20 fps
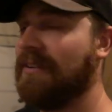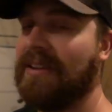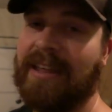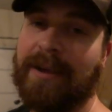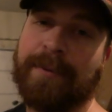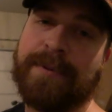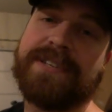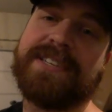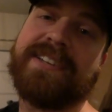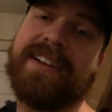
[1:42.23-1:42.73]
it
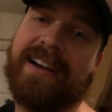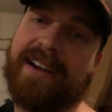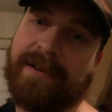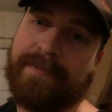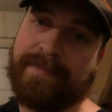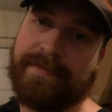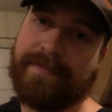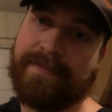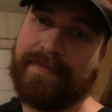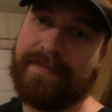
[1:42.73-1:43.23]
was
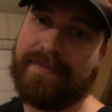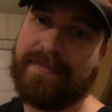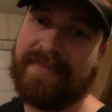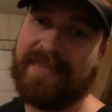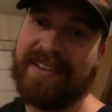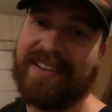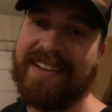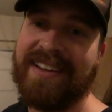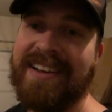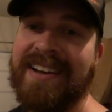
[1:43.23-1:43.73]
time
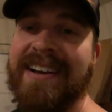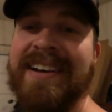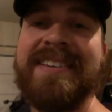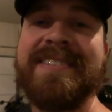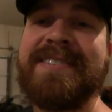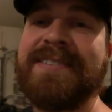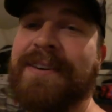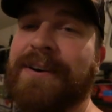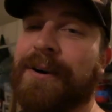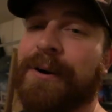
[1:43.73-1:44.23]

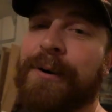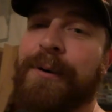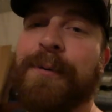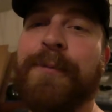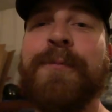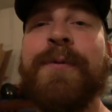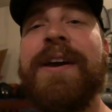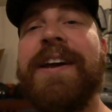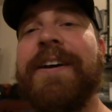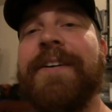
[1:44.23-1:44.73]
so
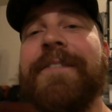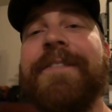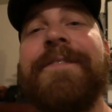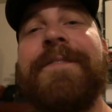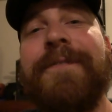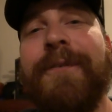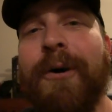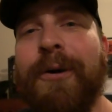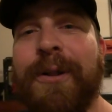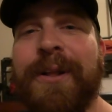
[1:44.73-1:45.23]
we have
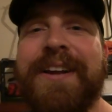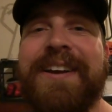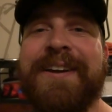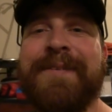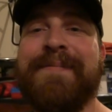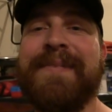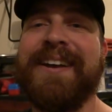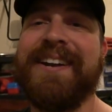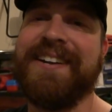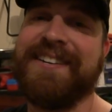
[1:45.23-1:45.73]
fully
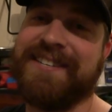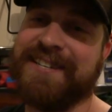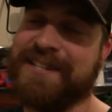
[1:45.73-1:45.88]
committed